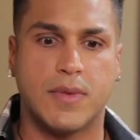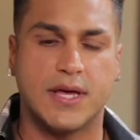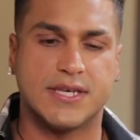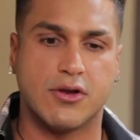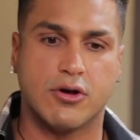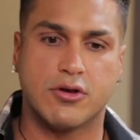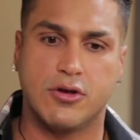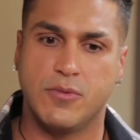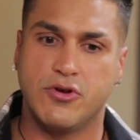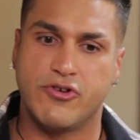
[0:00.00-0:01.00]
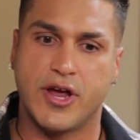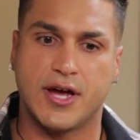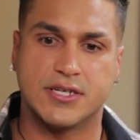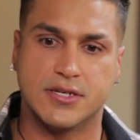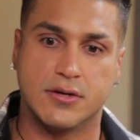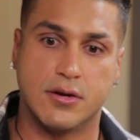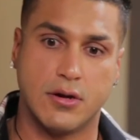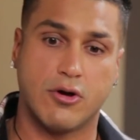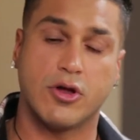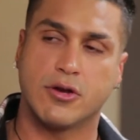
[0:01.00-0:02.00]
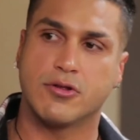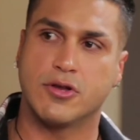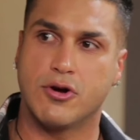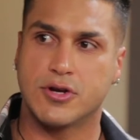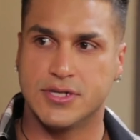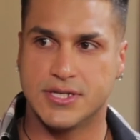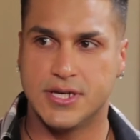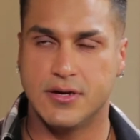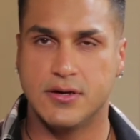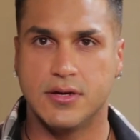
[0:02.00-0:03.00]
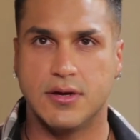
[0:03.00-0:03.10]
It's an autoimmune reaction, according to the doctors here.